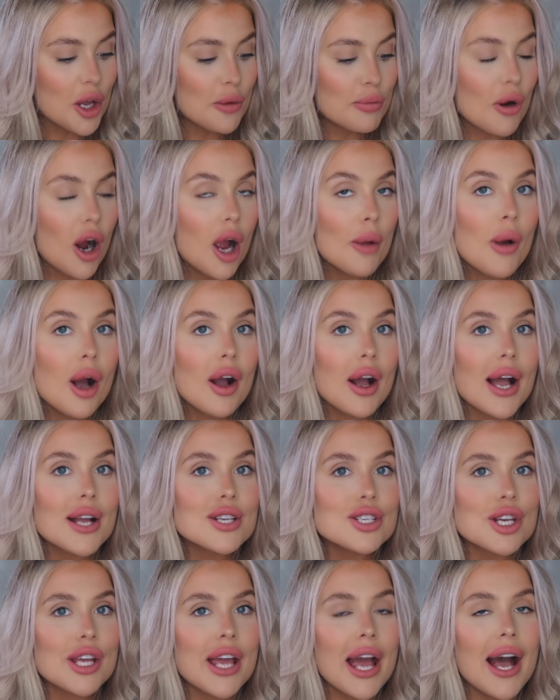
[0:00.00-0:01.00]
So Primark
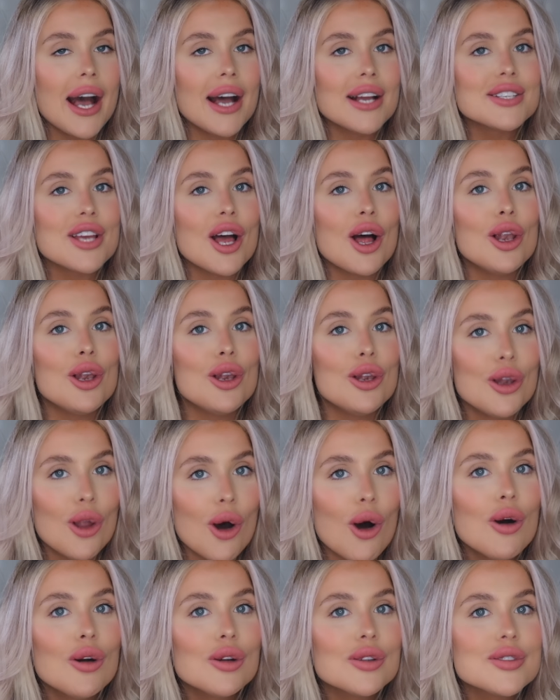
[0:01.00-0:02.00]
actually had a
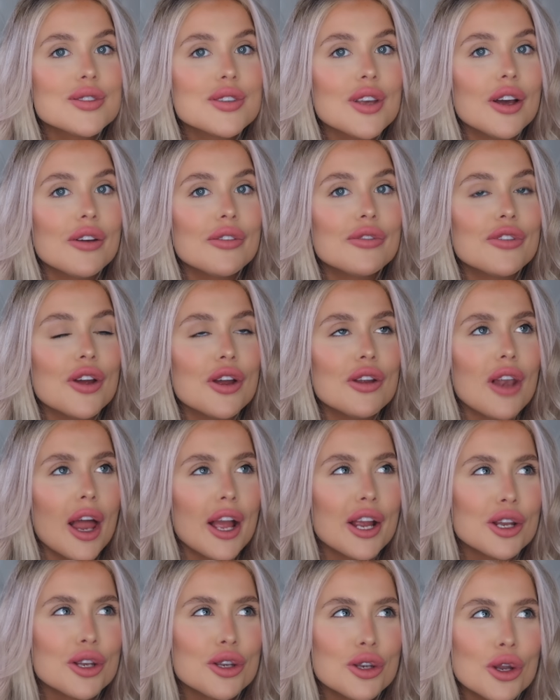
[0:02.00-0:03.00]
lot of
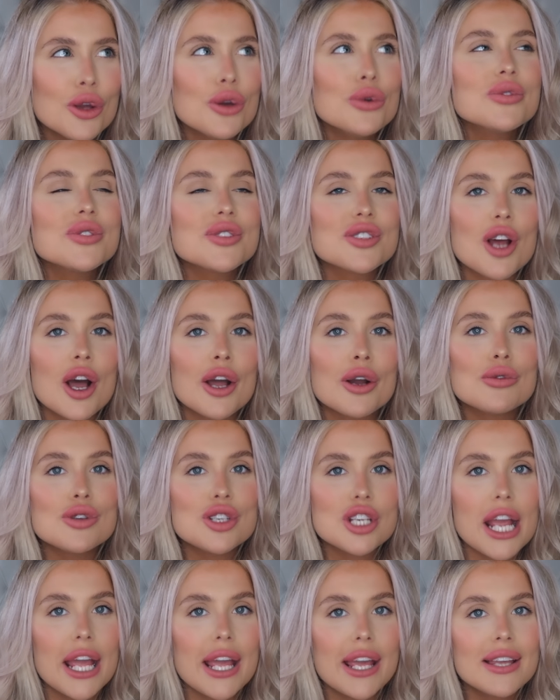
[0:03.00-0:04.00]
like new style
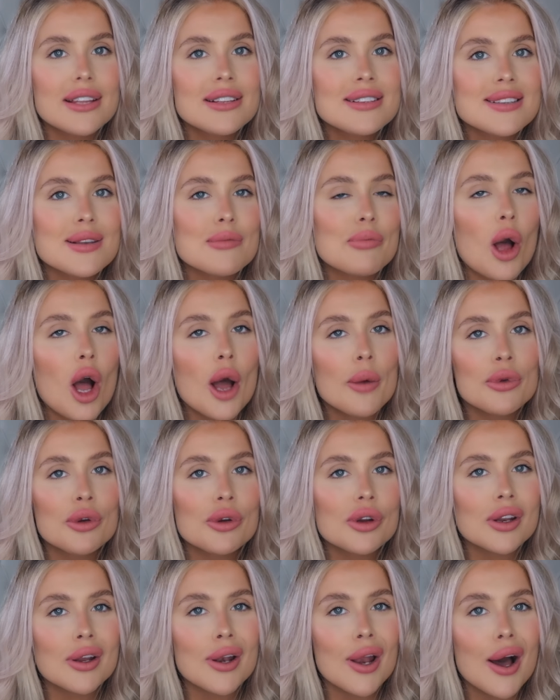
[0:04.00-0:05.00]
jeans, but I'm
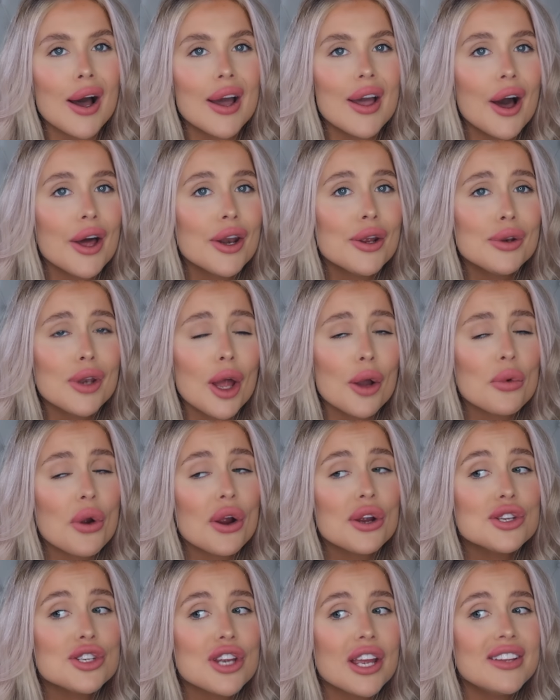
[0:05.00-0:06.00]
not gonna lie, I don't like
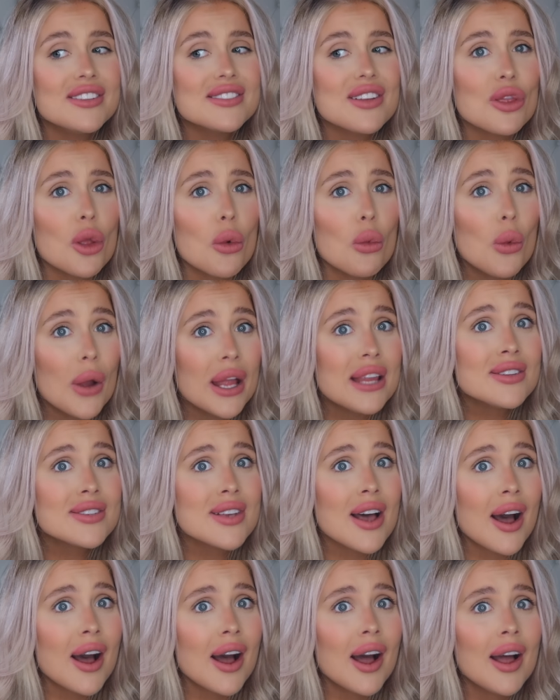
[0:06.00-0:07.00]
wearing jeans in the
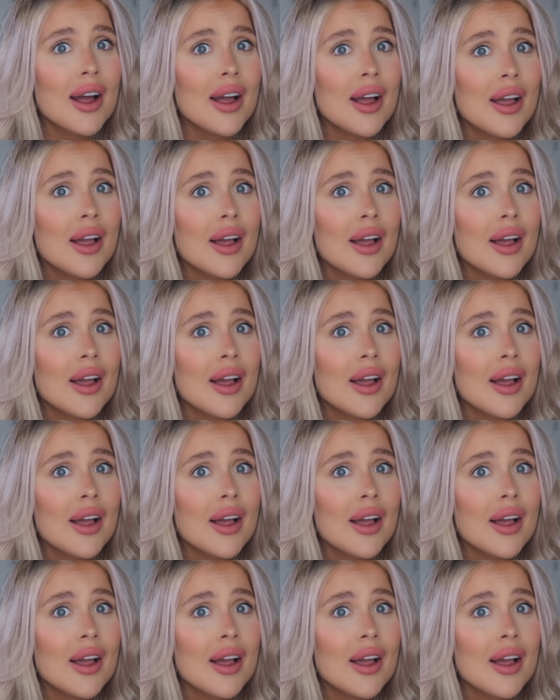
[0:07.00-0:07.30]
winter.